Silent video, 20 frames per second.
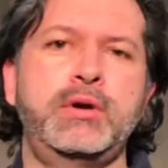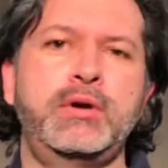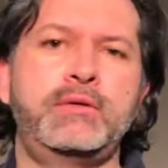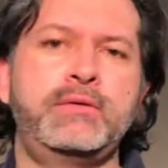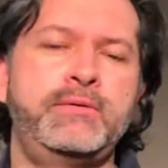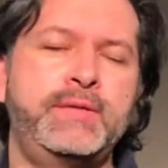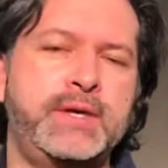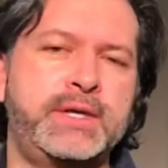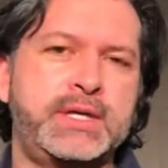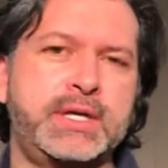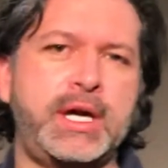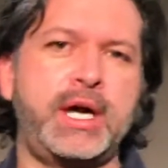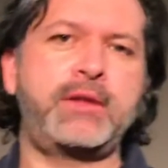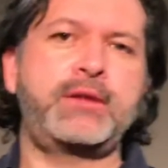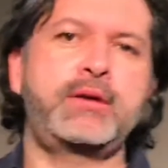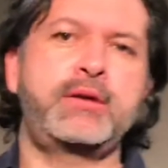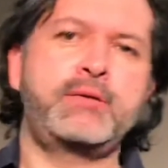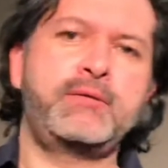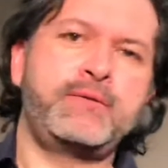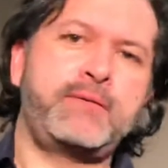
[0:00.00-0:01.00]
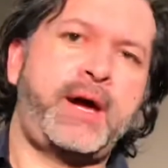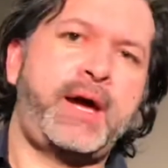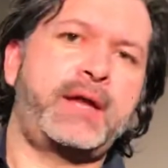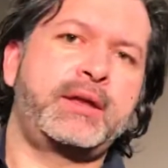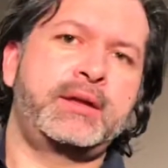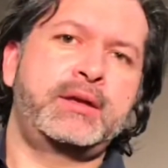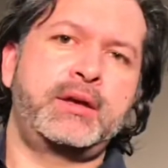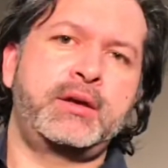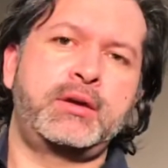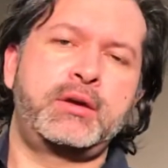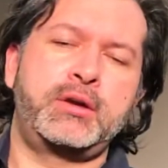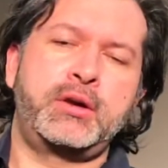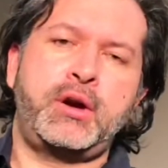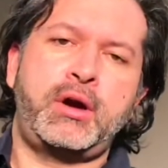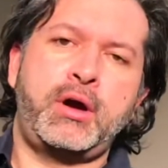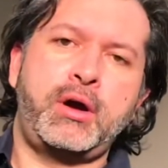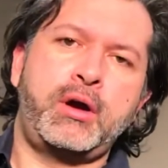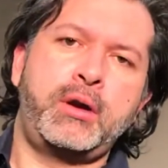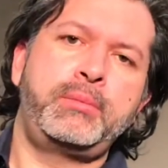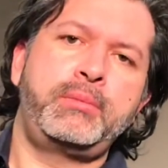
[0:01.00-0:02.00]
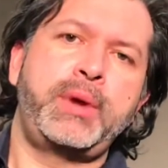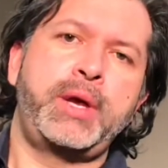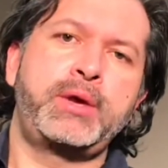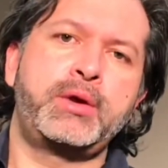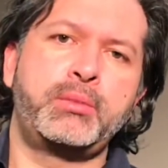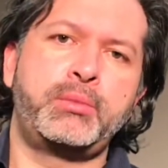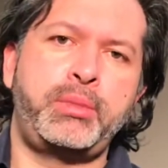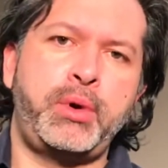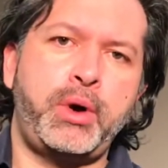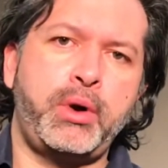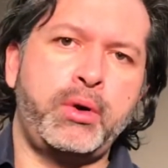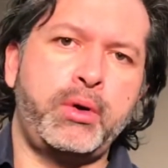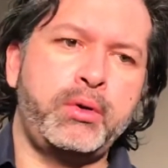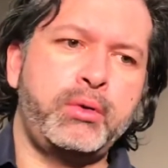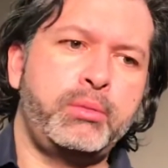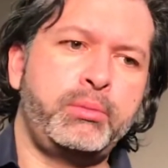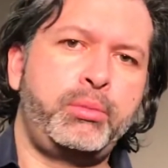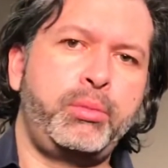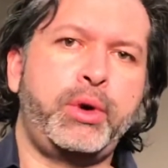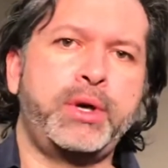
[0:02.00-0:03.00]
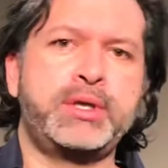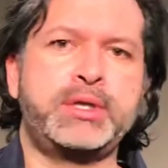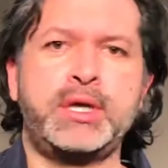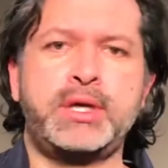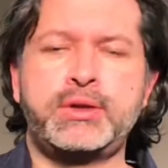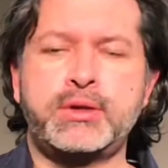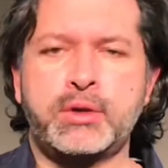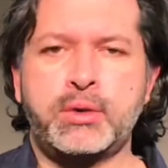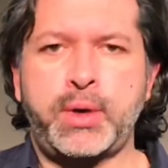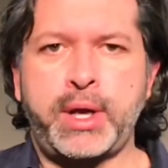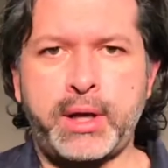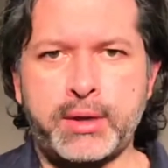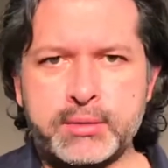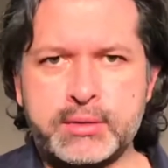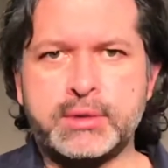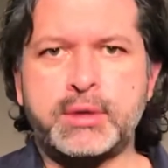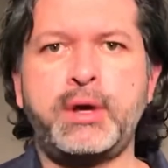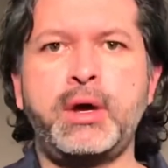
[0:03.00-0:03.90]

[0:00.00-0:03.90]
Feet together, violin under your arm, and your bow pointed at the ground.